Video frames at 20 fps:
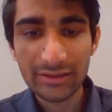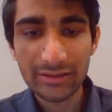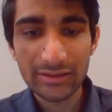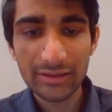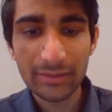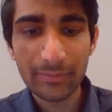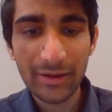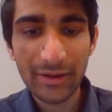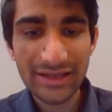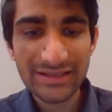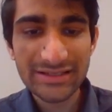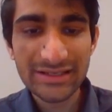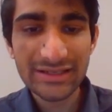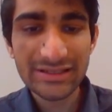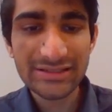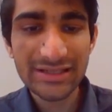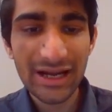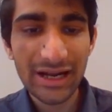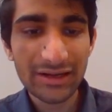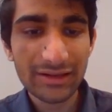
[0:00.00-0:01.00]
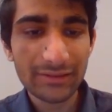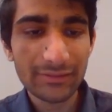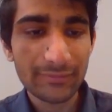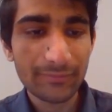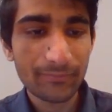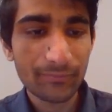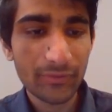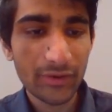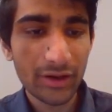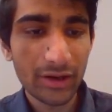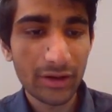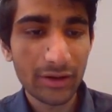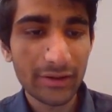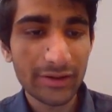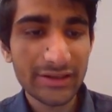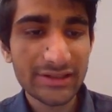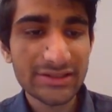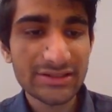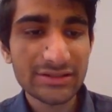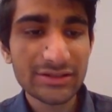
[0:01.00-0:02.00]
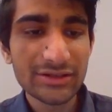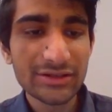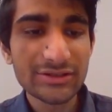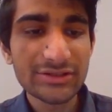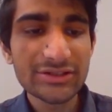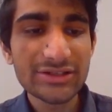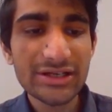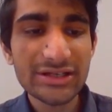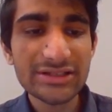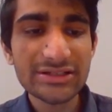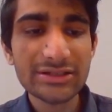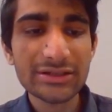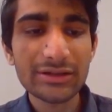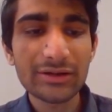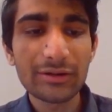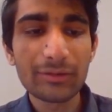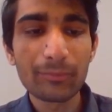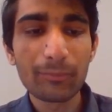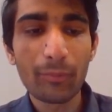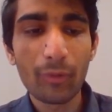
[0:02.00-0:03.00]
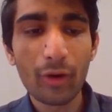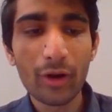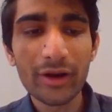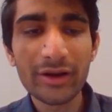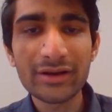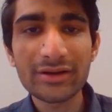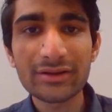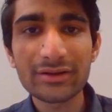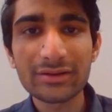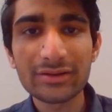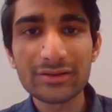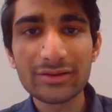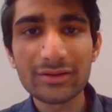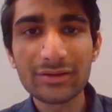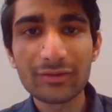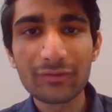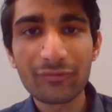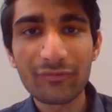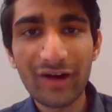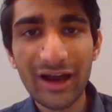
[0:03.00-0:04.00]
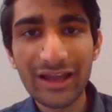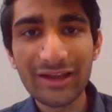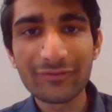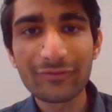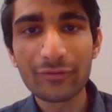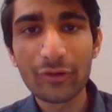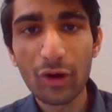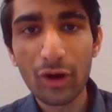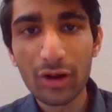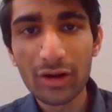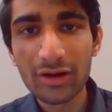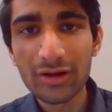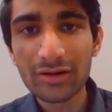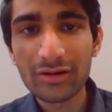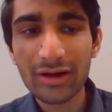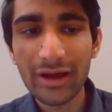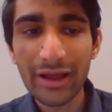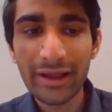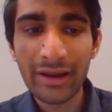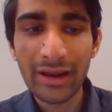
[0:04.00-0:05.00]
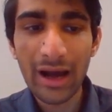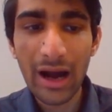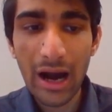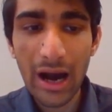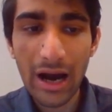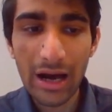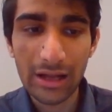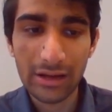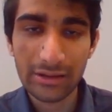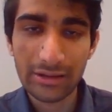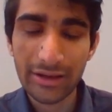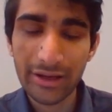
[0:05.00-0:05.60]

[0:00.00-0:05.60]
The pricing is that it's just $0.5 an hour.